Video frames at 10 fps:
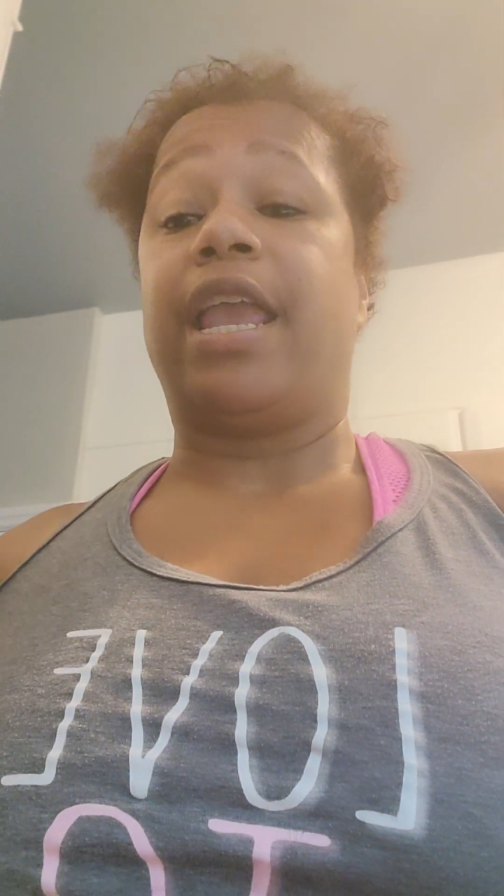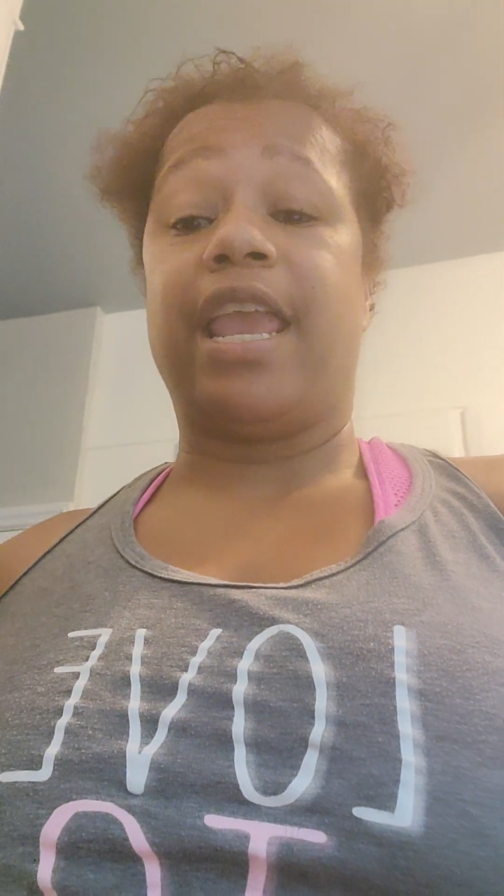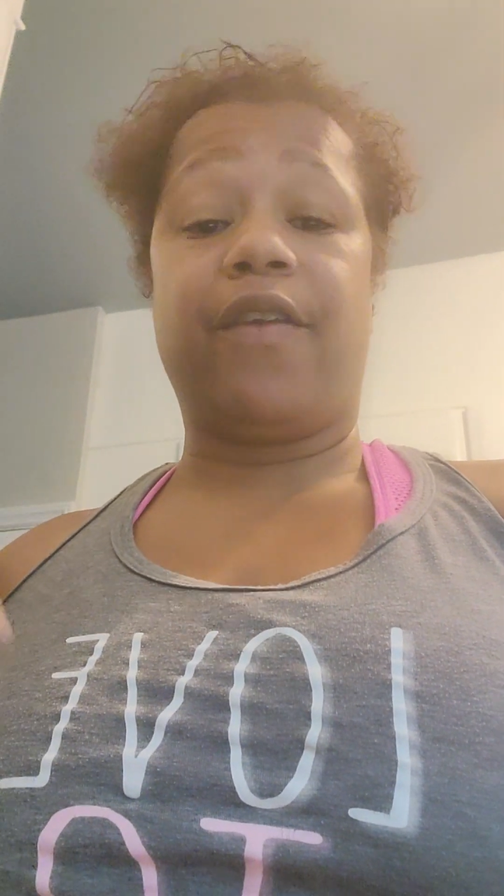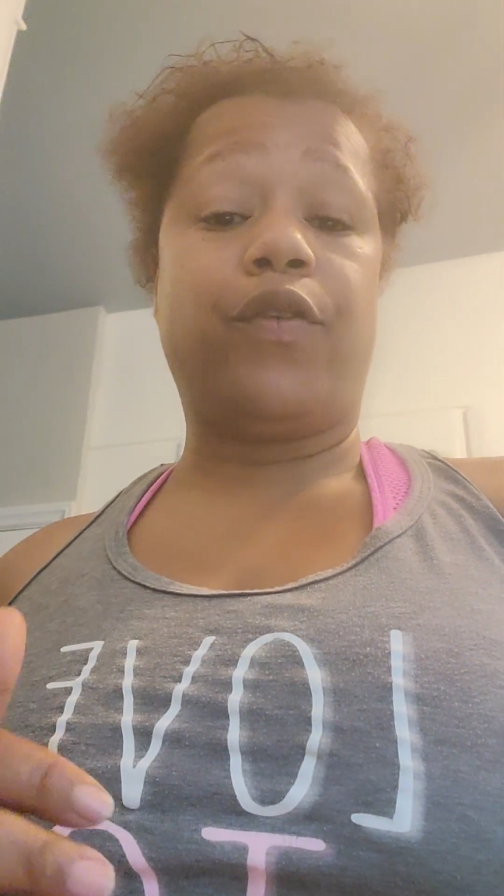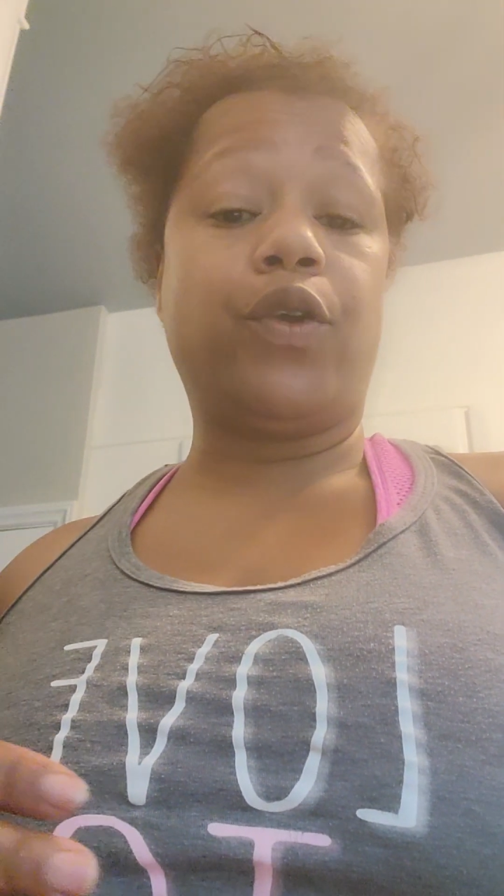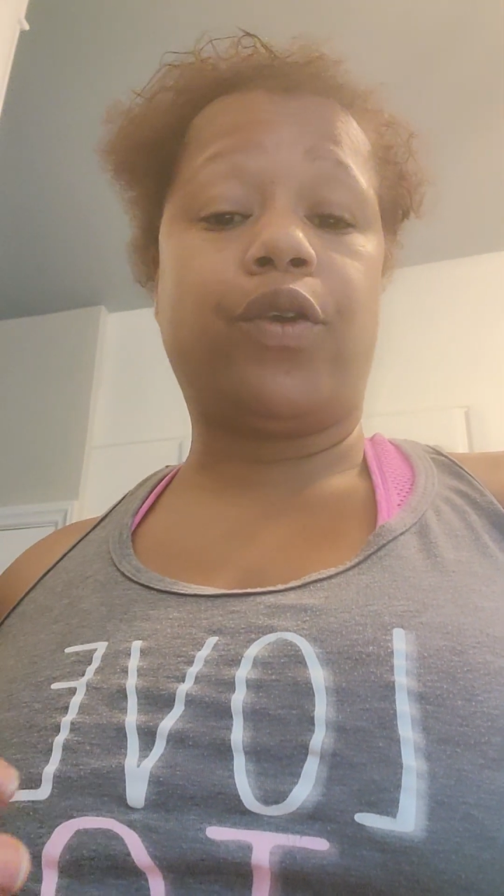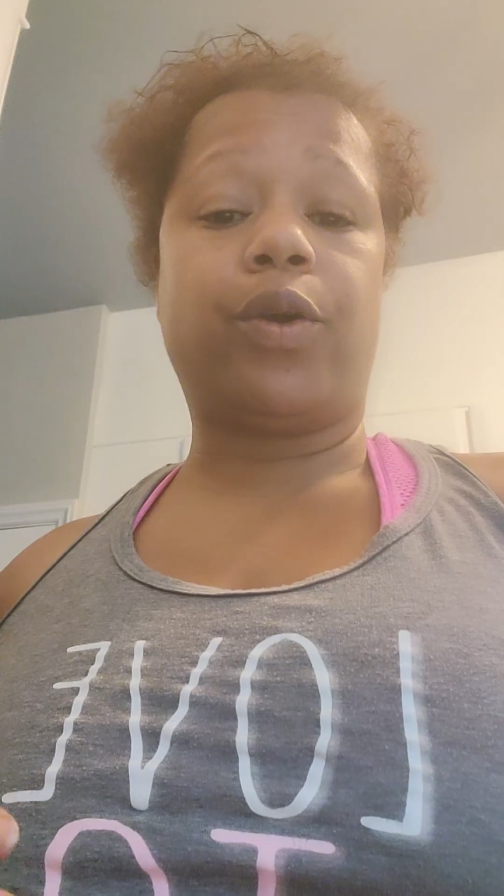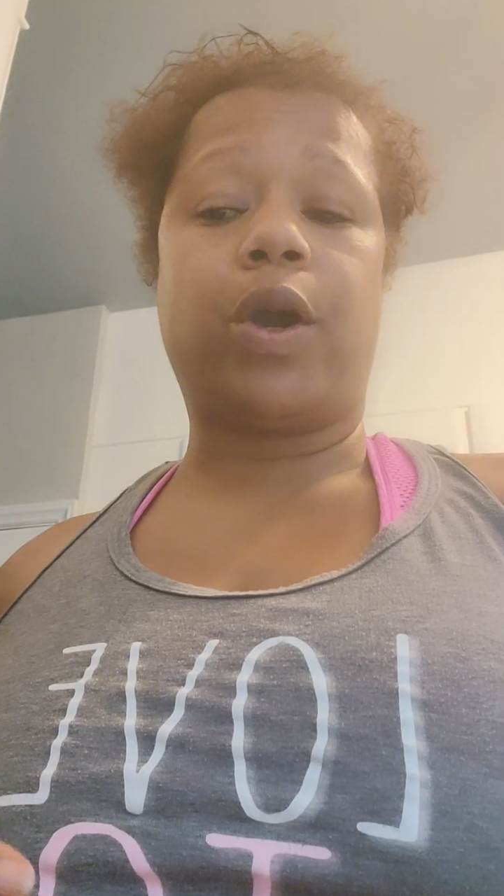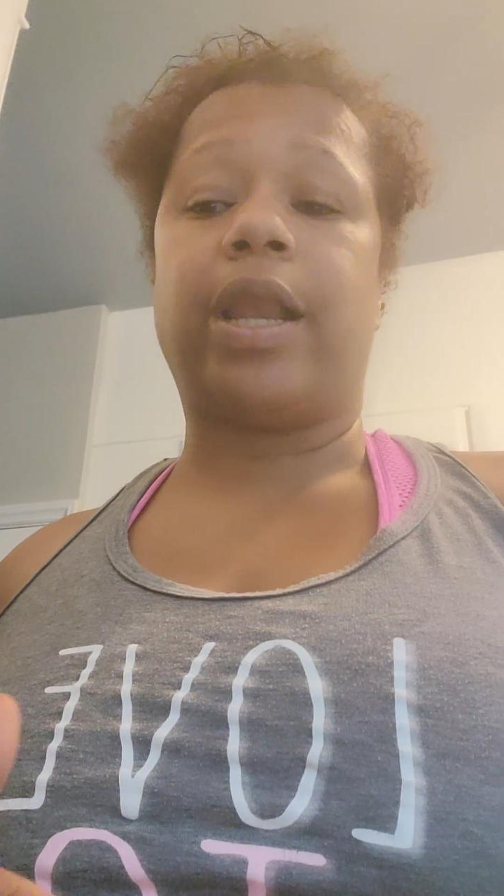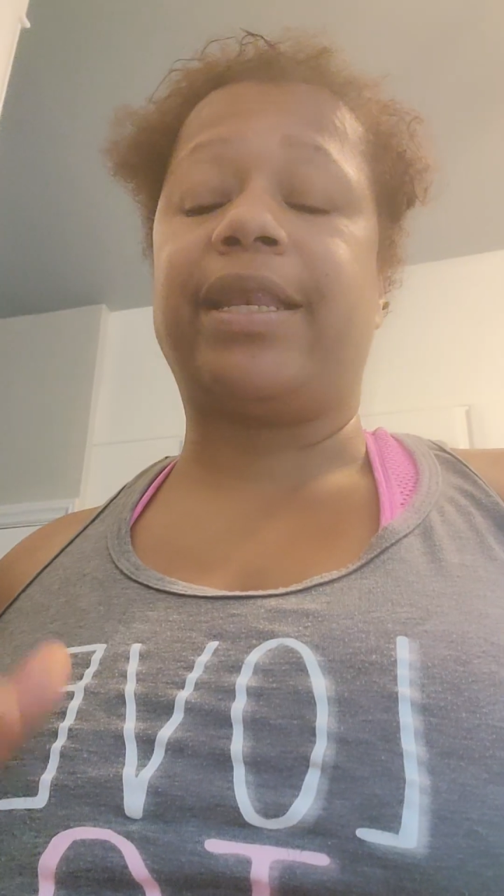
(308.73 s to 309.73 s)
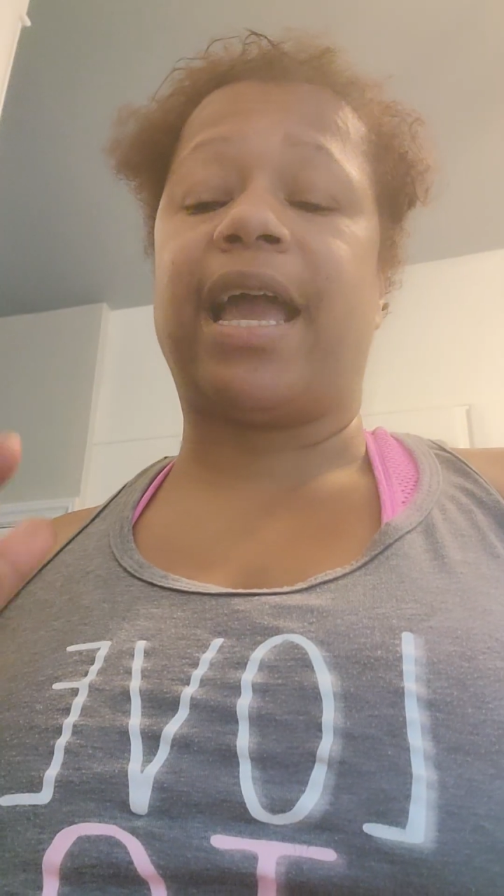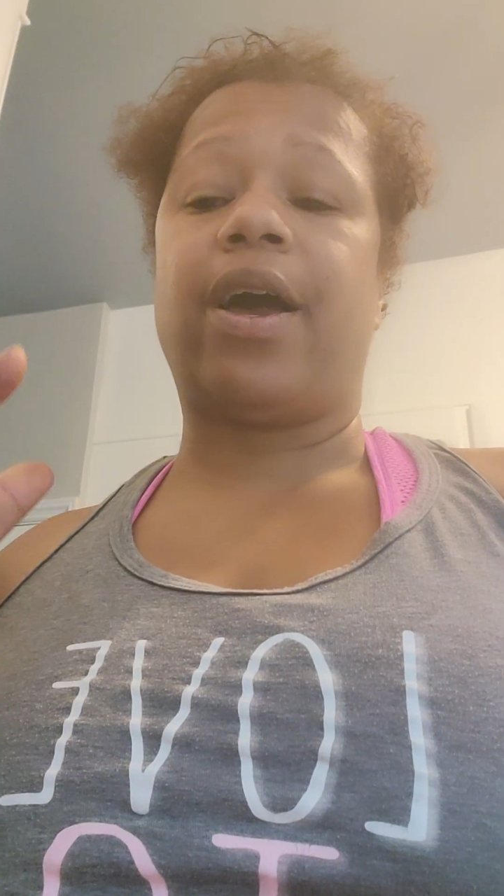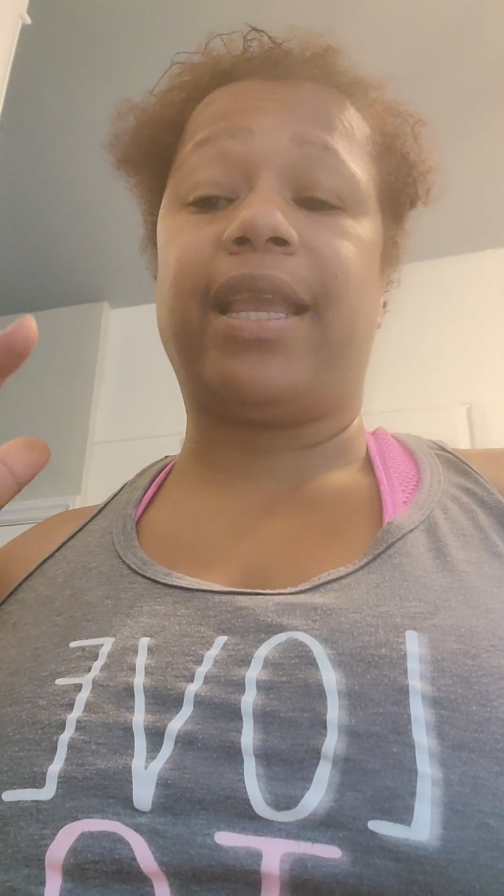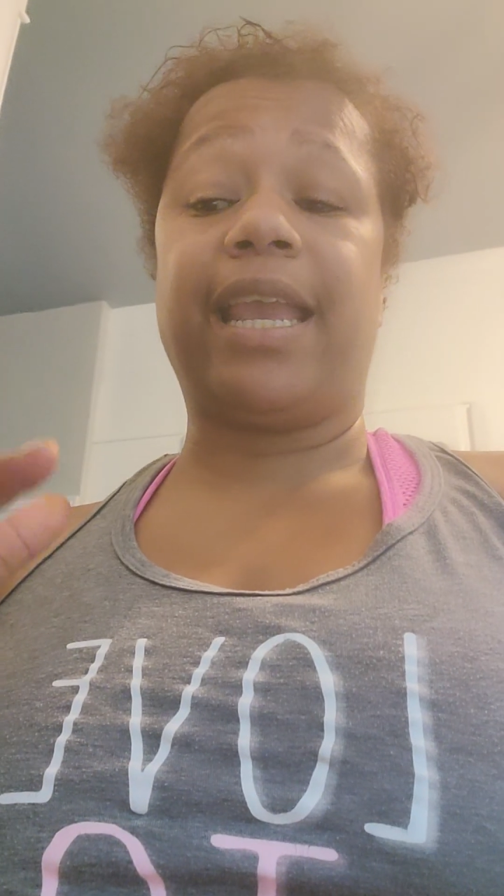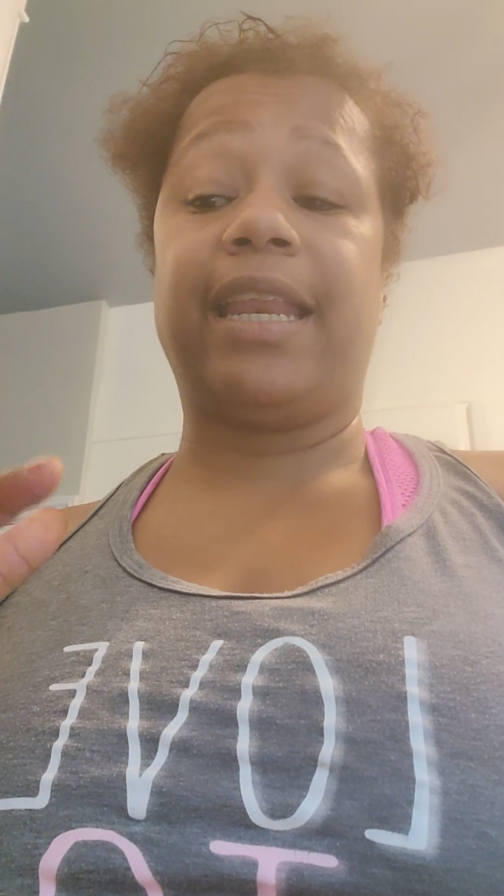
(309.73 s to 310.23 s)
If you grow garlic,
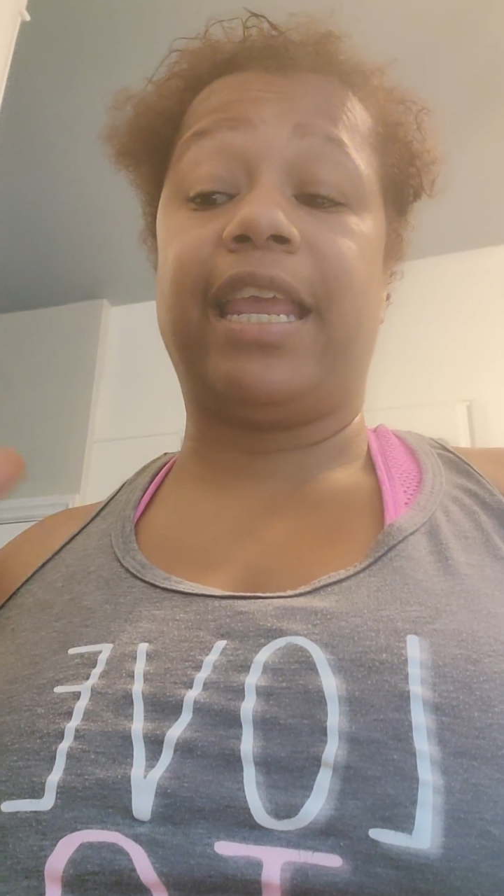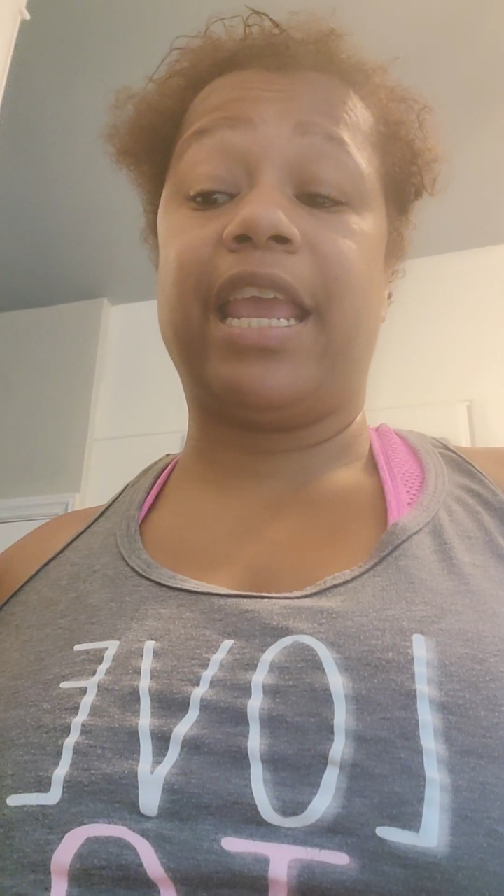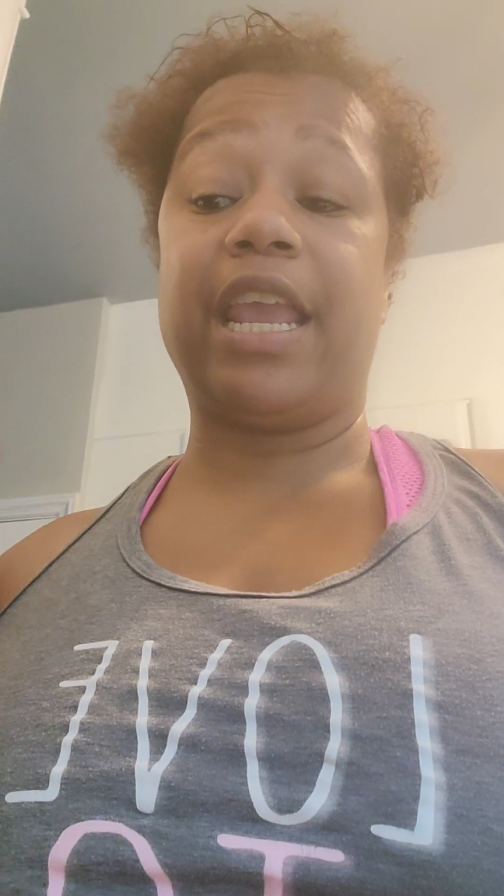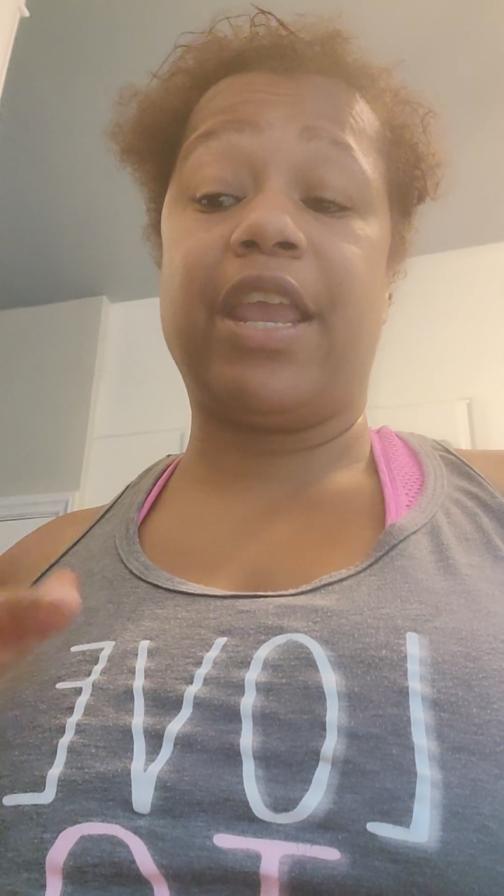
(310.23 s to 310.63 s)
now again,